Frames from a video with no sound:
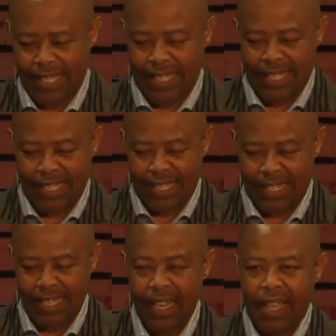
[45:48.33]

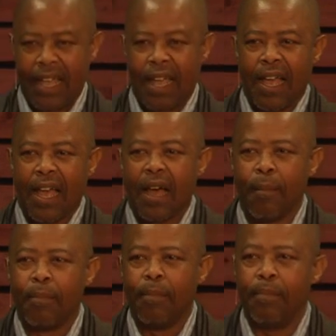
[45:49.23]

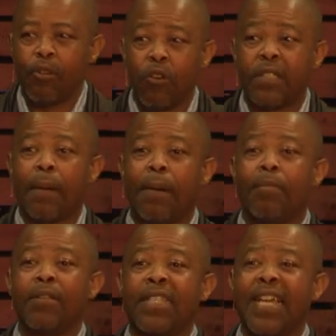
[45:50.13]
because the
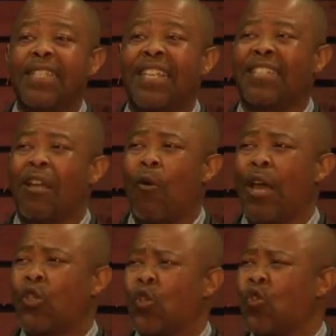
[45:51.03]
Bible says that there
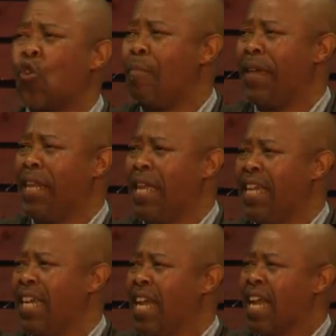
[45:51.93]
were so
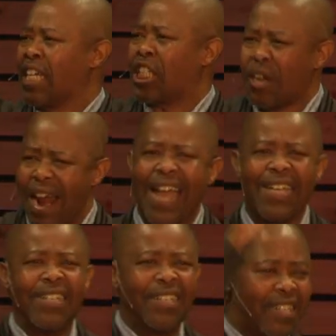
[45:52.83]
many
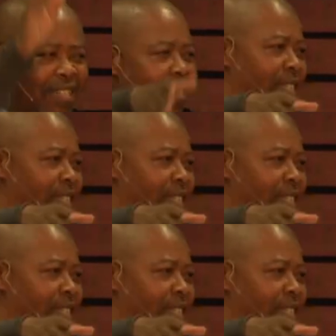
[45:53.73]
shrines.